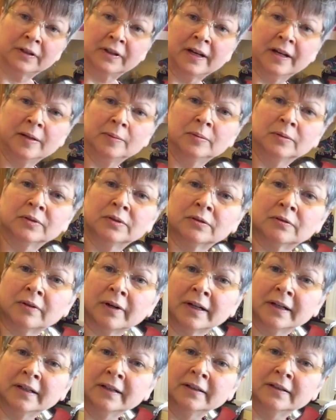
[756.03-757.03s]
able to
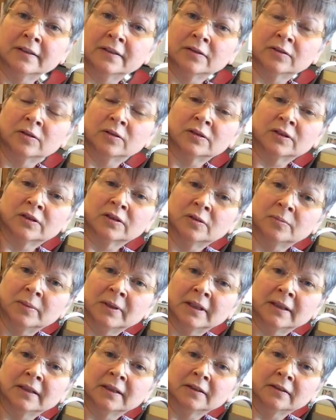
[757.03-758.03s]
write in, so it's going to be
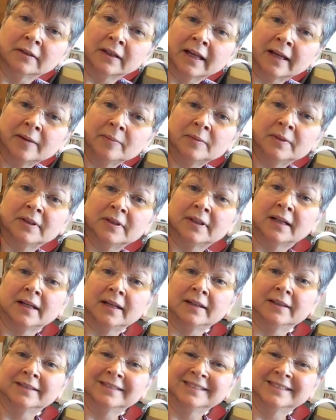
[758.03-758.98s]
a little game today.